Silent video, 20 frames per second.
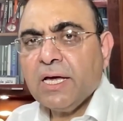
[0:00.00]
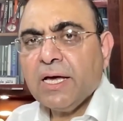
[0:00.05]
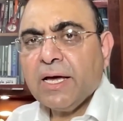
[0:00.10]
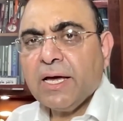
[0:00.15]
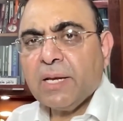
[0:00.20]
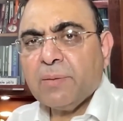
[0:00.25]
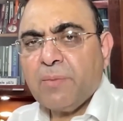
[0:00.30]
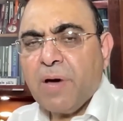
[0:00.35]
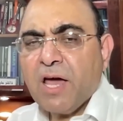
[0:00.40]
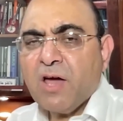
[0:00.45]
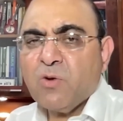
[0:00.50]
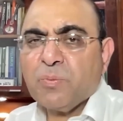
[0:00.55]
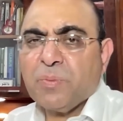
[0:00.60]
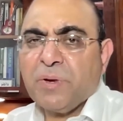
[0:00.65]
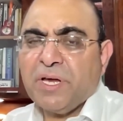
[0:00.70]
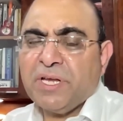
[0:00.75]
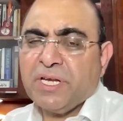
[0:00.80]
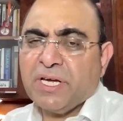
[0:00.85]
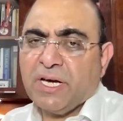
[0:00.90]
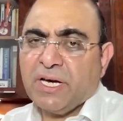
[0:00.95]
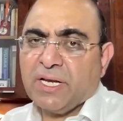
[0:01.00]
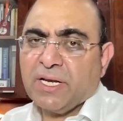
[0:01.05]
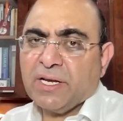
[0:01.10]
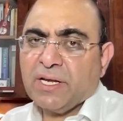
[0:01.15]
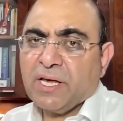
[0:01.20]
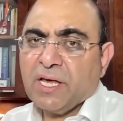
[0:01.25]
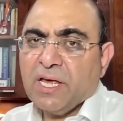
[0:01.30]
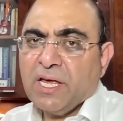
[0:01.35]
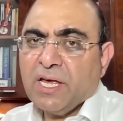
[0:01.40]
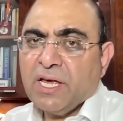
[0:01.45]
In my
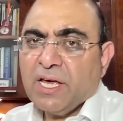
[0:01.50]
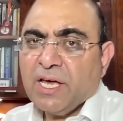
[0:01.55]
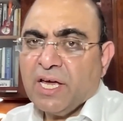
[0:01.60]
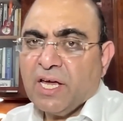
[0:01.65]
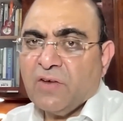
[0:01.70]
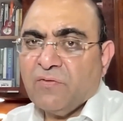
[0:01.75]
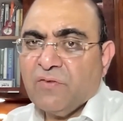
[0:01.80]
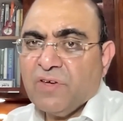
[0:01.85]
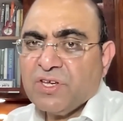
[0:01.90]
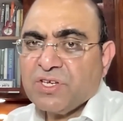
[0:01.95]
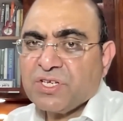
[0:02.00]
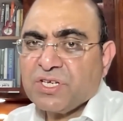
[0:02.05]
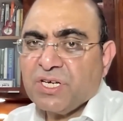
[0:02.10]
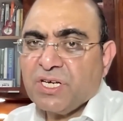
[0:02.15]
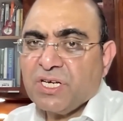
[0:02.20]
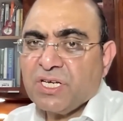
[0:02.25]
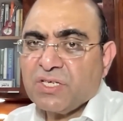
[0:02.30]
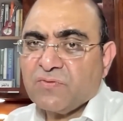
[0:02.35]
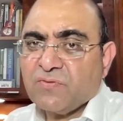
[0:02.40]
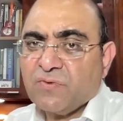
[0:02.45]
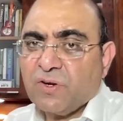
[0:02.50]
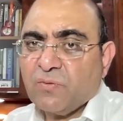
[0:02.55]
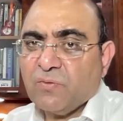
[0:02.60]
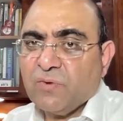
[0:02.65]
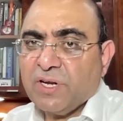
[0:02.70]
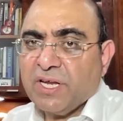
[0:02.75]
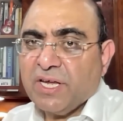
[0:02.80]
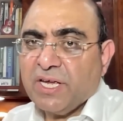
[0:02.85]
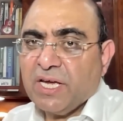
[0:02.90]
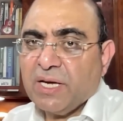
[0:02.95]
opinion, investors will
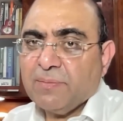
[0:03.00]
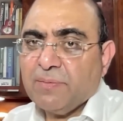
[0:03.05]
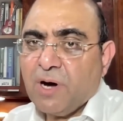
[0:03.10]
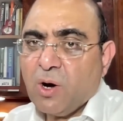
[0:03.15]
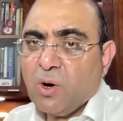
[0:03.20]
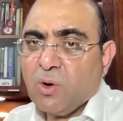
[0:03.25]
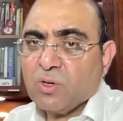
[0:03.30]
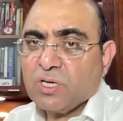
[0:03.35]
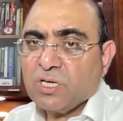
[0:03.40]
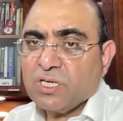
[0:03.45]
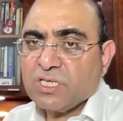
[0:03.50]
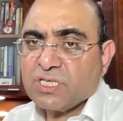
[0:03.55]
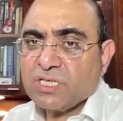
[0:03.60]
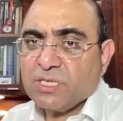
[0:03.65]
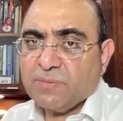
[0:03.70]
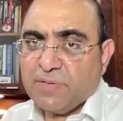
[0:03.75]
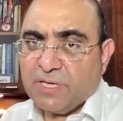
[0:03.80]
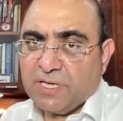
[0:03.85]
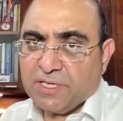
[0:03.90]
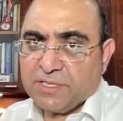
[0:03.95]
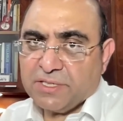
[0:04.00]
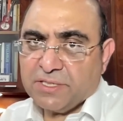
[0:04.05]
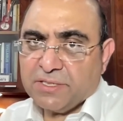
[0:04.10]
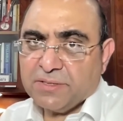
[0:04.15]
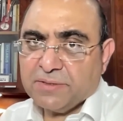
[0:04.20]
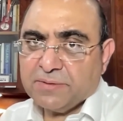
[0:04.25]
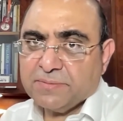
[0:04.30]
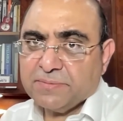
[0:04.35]
worry about stability,